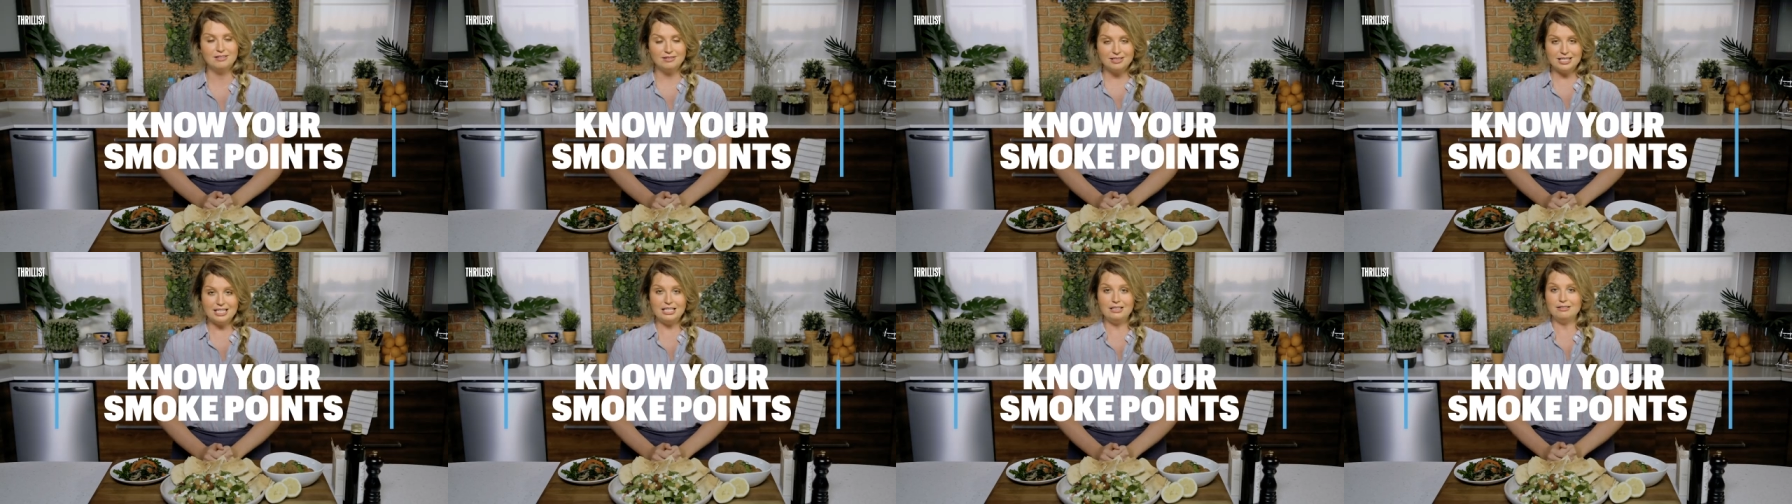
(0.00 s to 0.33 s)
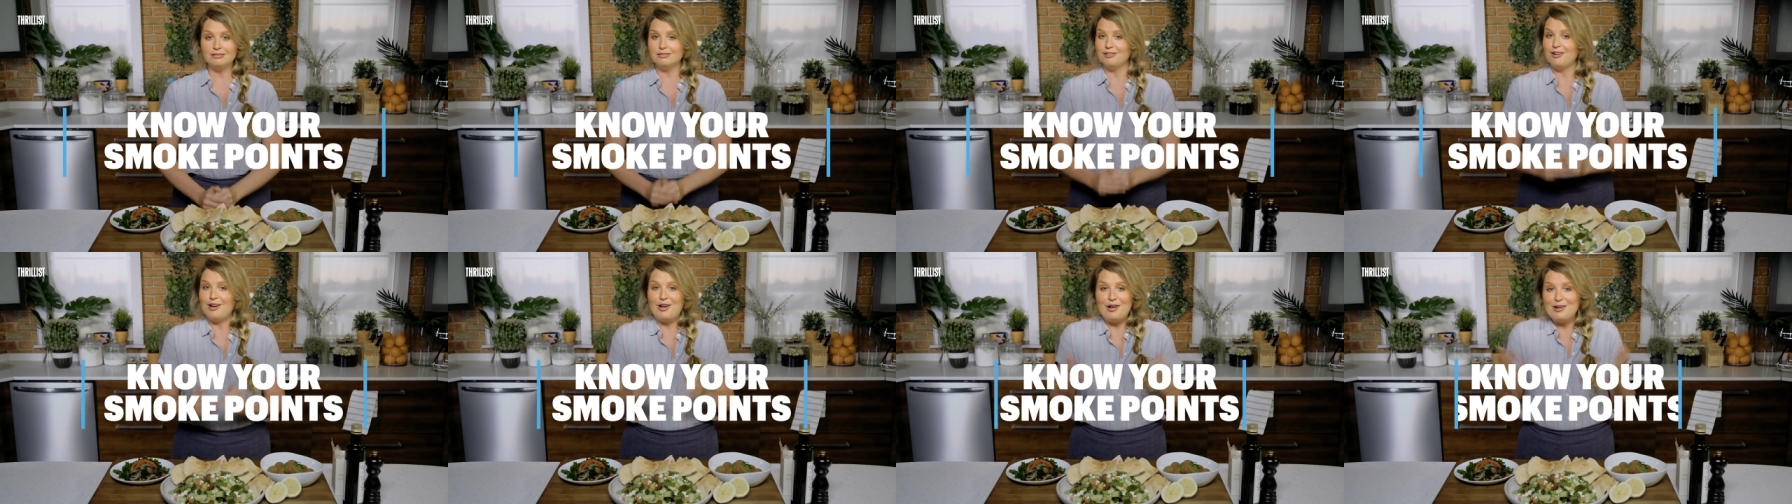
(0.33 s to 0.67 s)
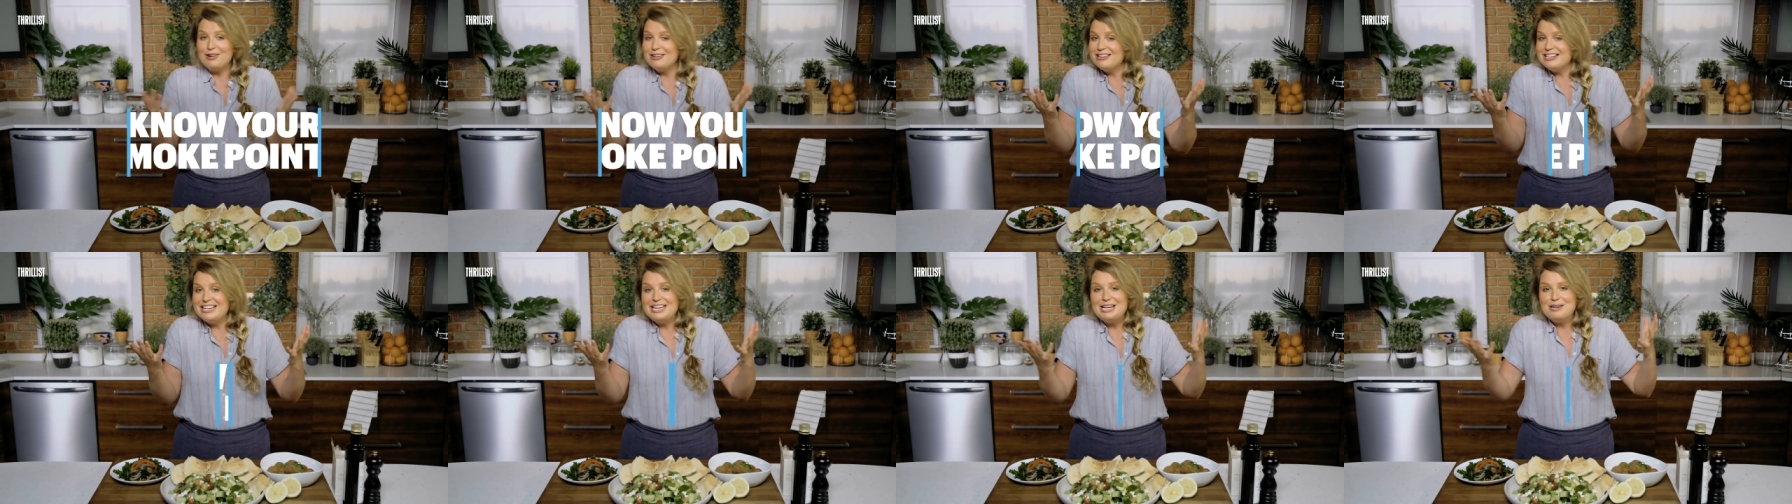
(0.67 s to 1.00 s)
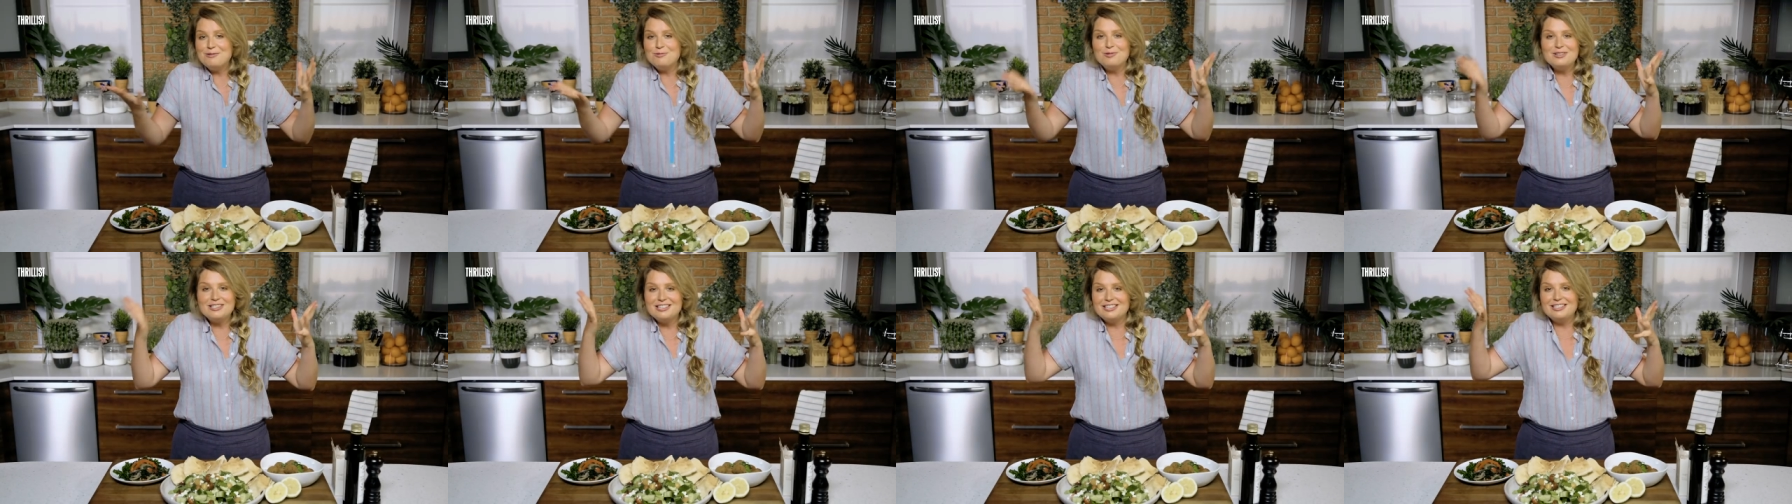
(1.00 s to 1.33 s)
See, all you
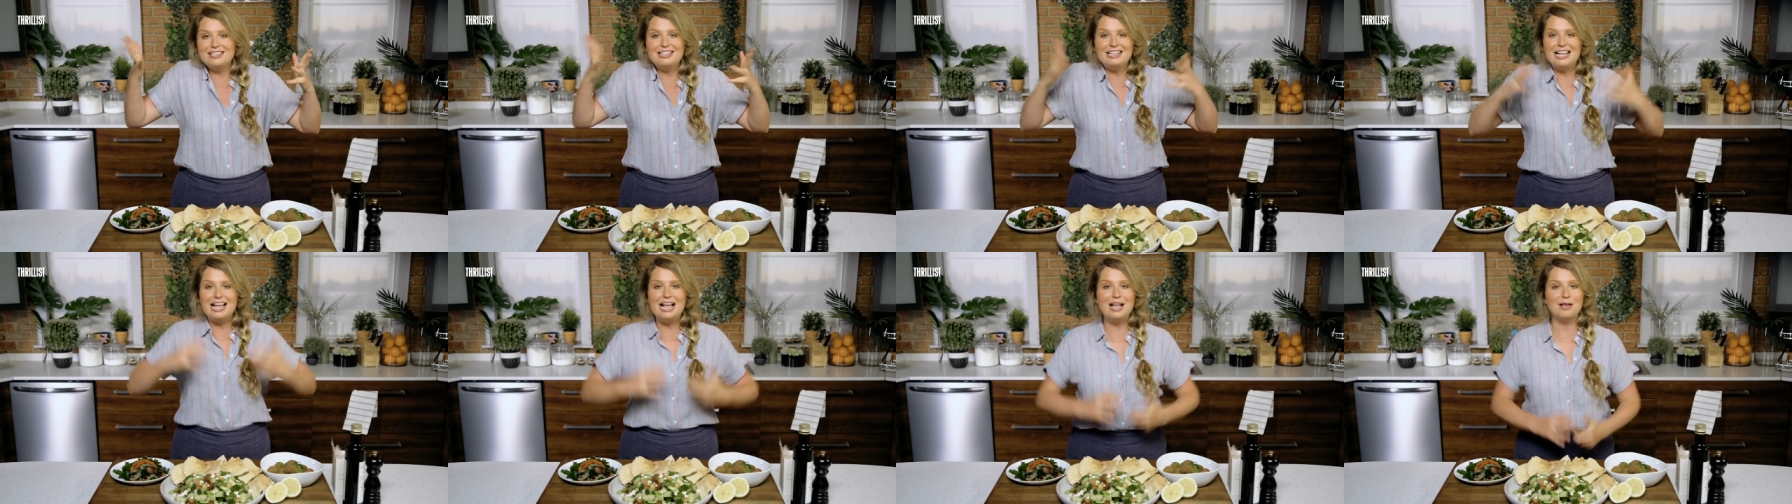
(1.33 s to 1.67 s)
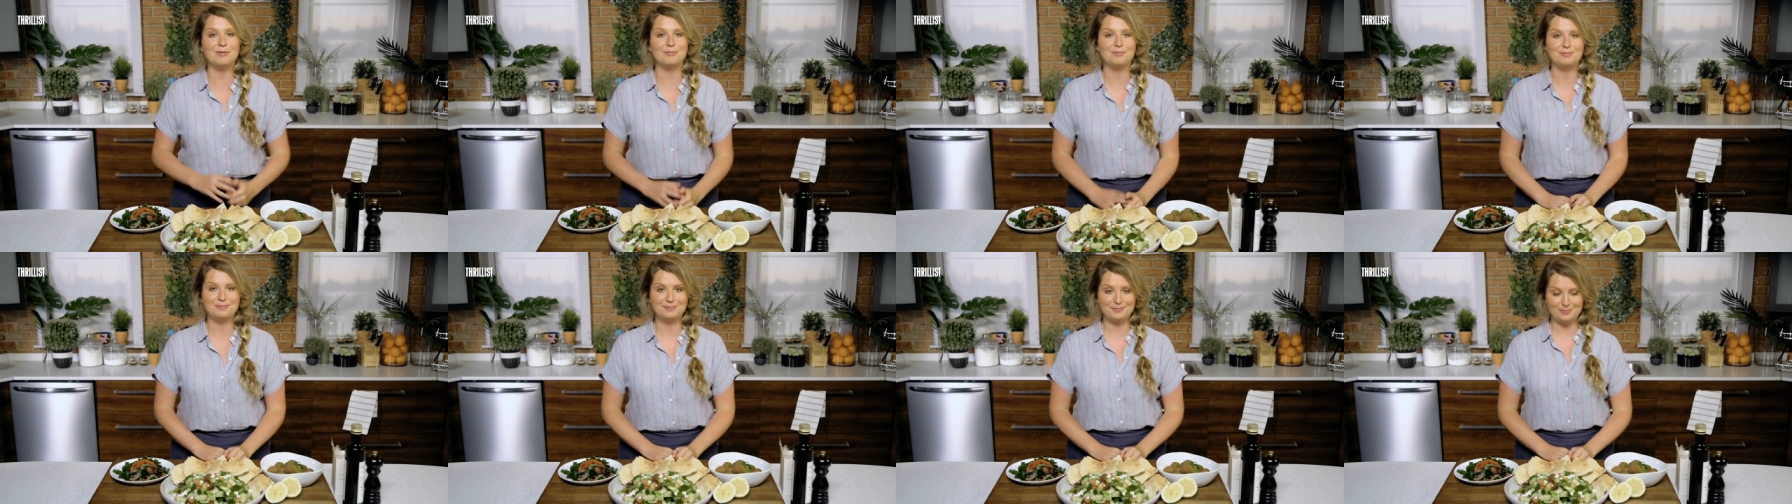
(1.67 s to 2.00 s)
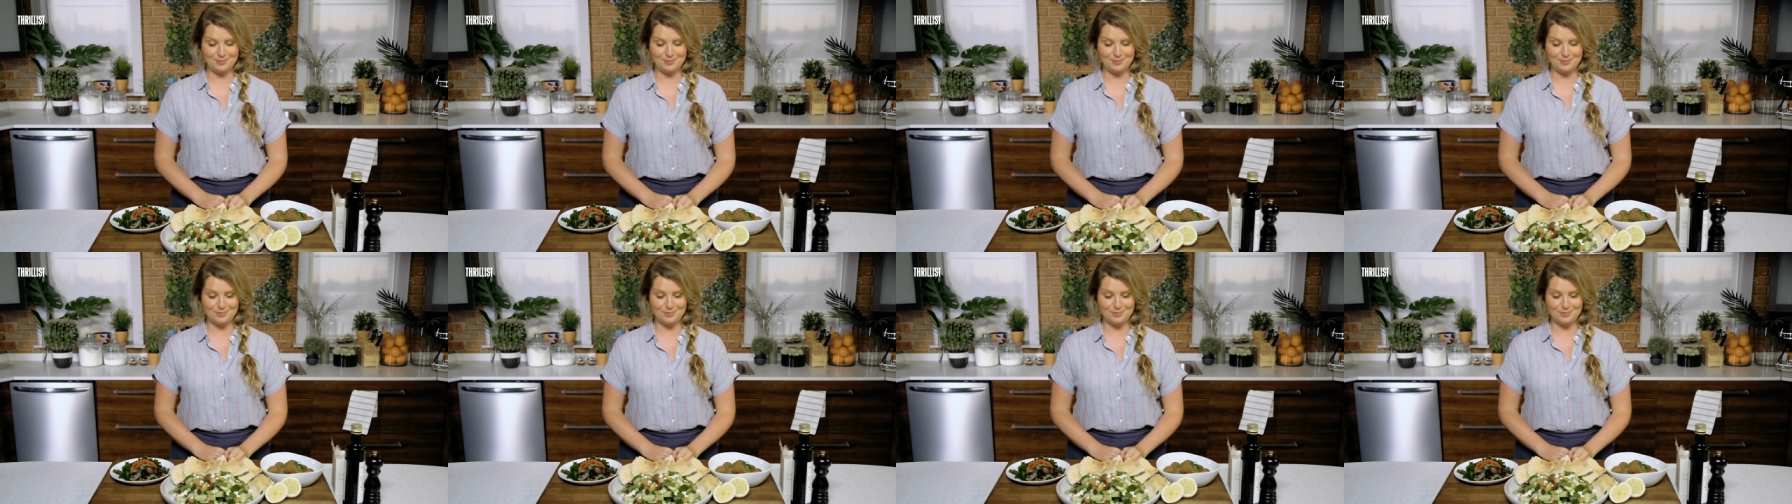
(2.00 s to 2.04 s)
needed was a little help.